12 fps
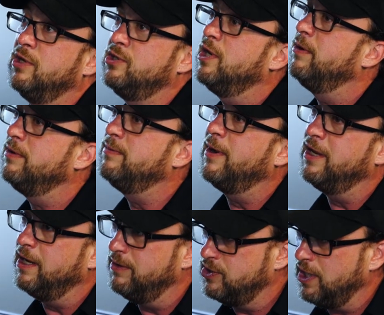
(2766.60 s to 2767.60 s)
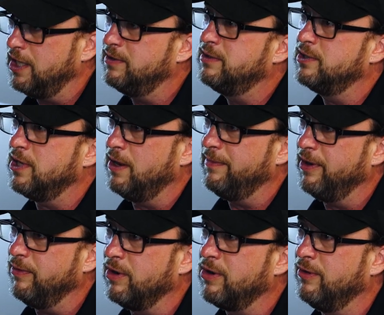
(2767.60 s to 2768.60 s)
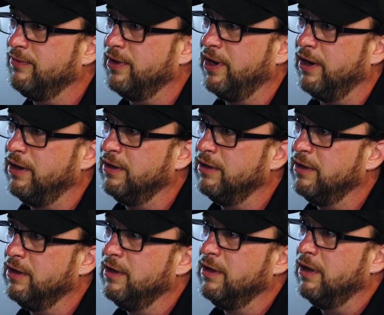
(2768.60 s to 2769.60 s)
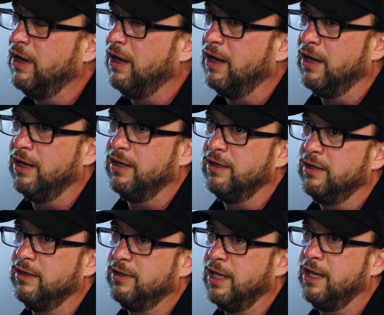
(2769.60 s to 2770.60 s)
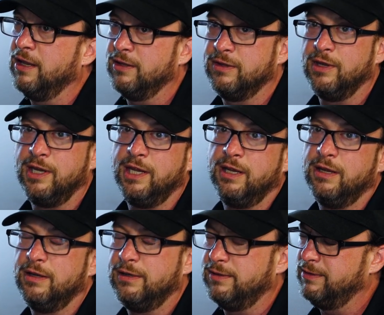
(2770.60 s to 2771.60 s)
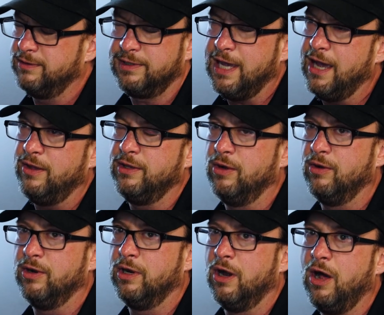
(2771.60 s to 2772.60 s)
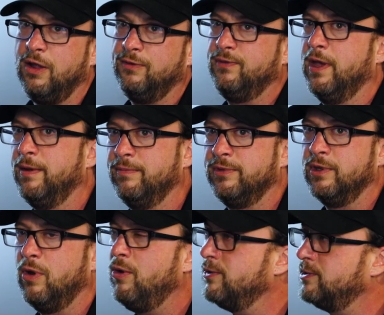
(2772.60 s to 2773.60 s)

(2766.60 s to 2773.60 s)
a gentleman by the name of James, does all my work over there. They, Kyle, the owner, all of them, the whole